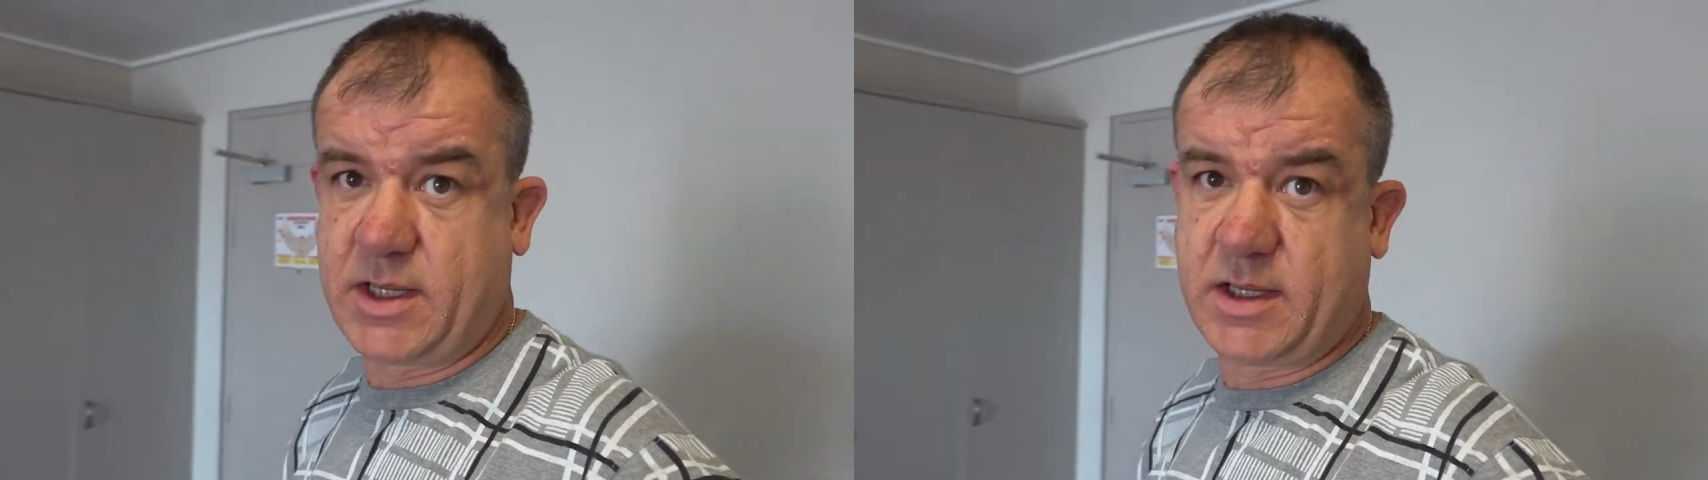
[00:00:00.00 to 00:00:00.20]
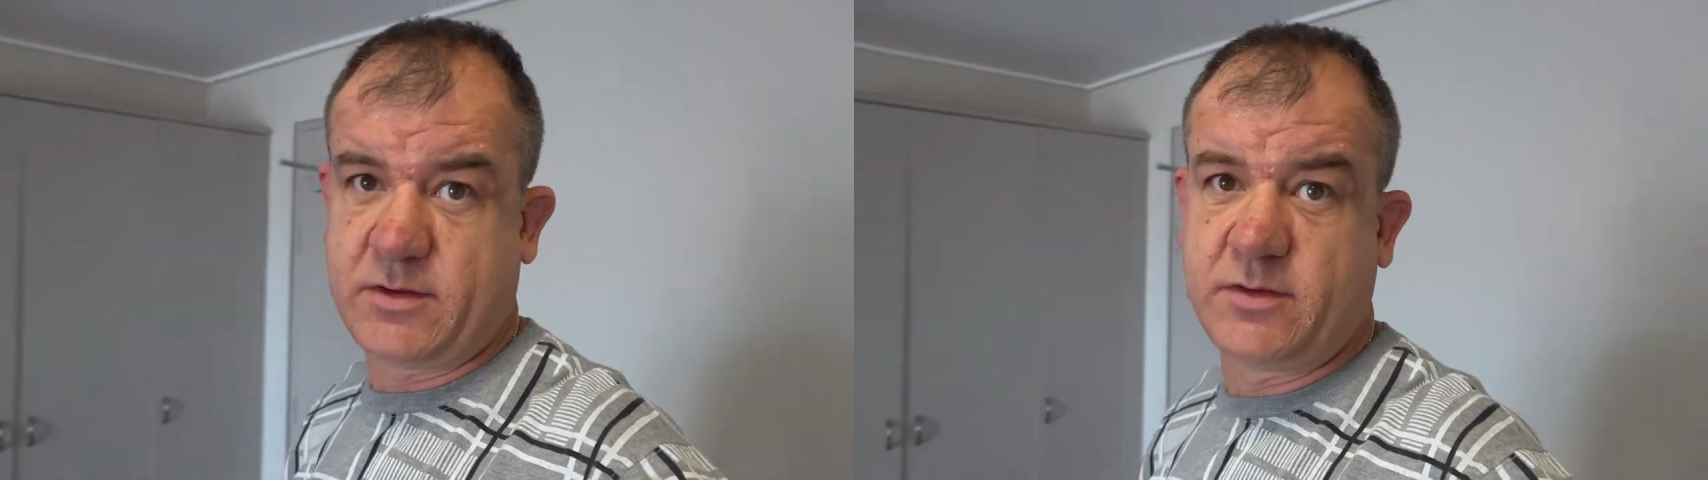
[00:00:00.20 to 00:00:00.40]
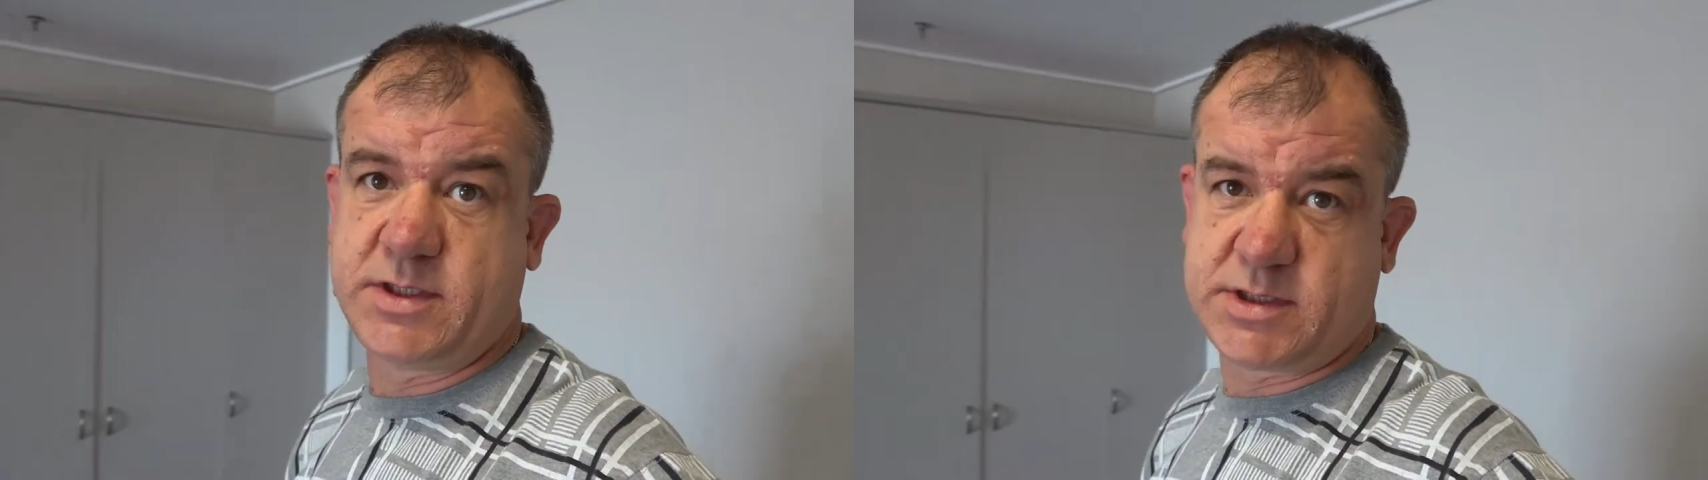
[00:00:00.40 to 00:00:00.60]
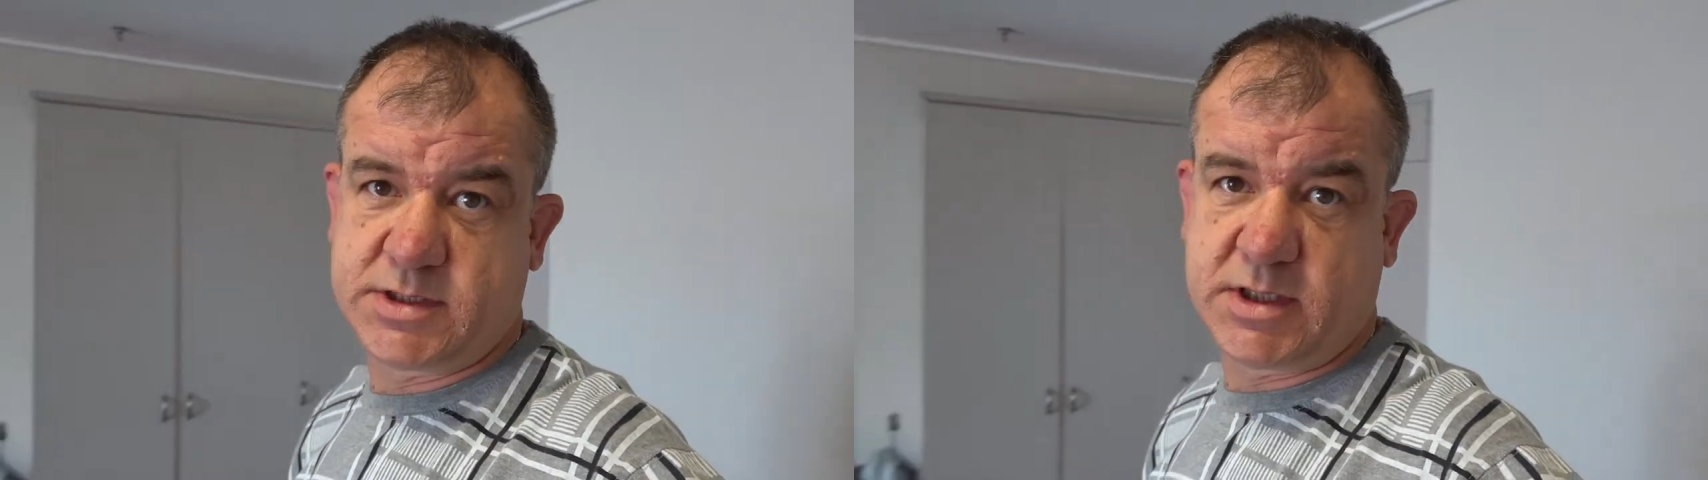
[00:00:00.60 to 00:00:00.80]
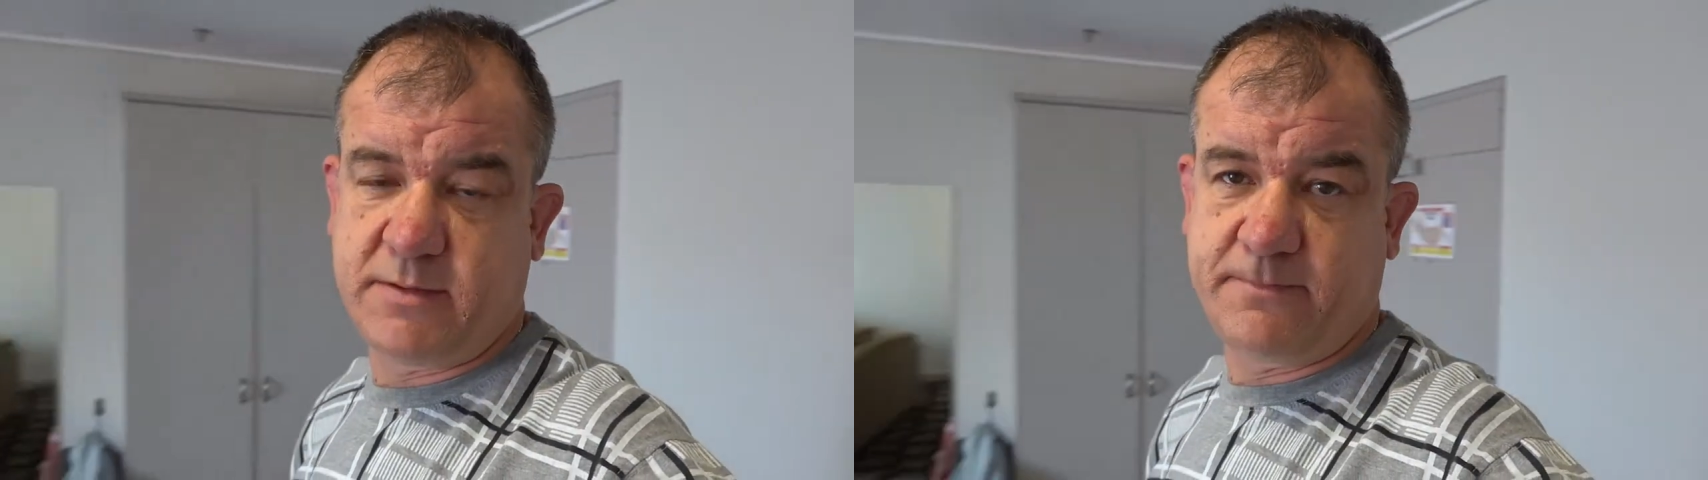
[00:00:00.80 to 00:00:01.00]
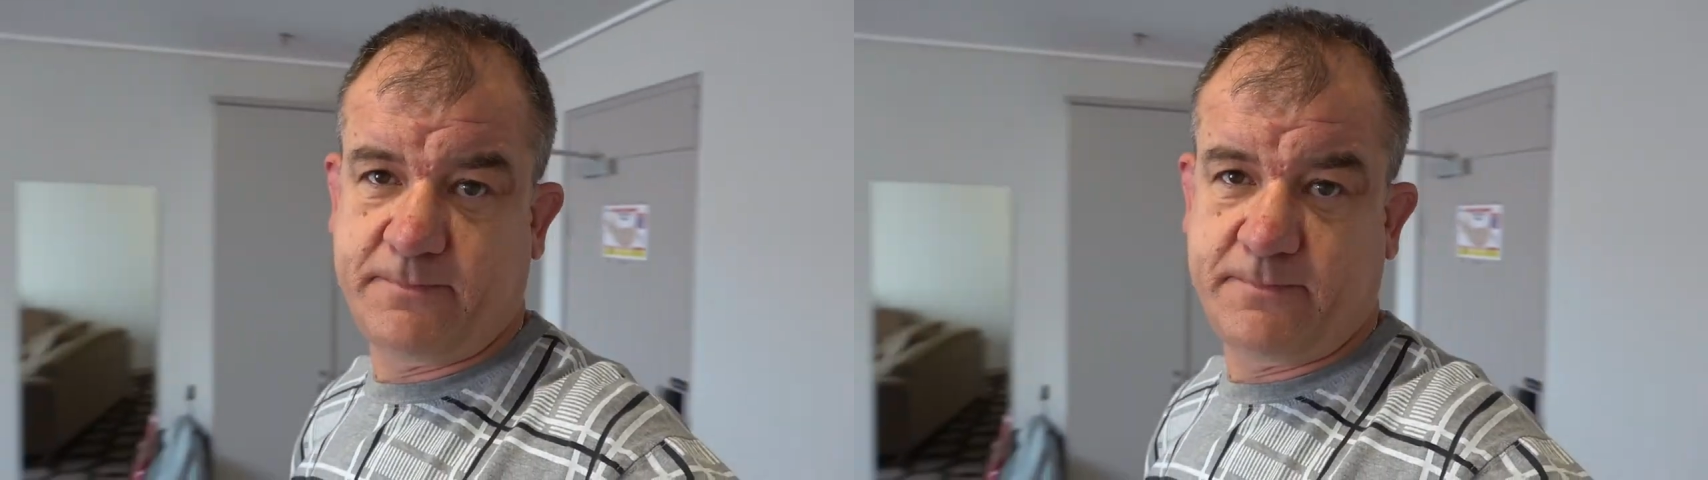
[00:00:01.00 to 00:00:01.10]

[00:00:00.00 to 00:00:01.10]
and this is it.